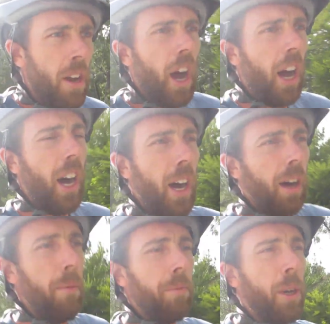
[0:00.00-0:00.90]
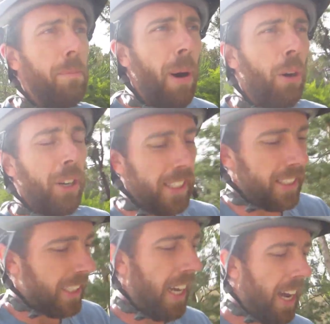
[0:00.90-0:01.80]
components.
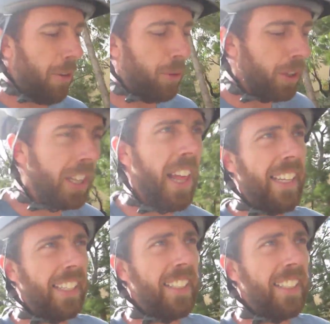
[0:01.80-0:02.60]
I really like the